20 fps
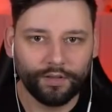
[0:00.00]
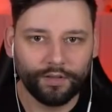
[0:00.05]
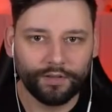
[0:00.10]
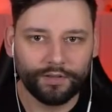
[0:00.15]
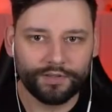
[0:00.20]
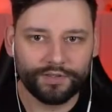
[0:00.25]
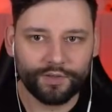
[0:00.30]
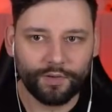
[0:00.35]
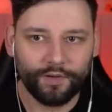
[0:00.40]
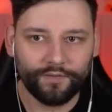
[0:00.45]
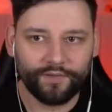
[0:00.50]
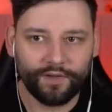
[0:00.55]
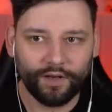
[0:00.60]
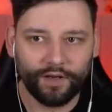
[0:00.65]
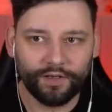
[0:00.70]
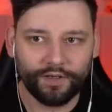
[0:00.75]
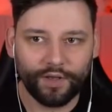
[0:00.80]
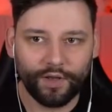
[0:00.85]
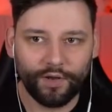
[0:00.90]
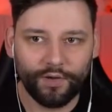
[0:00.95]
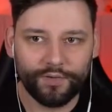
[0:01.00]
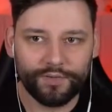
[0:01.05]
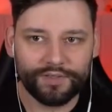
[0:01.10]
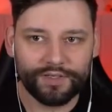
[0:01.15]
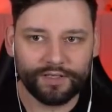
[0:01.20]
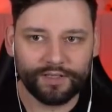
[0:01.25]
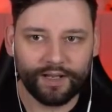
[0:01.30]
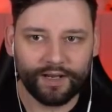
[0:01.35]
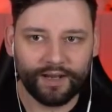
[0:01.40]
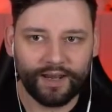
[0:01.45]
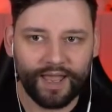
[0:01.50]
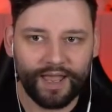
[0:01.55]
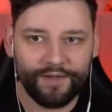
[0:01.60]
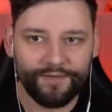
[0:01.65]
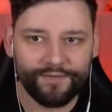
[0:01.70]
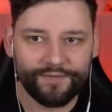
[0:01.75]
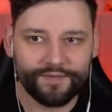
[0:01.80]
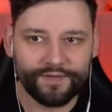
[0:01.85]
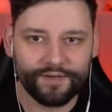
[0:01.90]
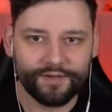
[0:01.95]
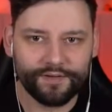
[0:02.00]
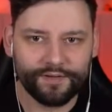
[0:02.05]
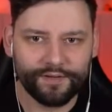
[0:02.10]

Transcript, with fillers: So I've got to go to the left,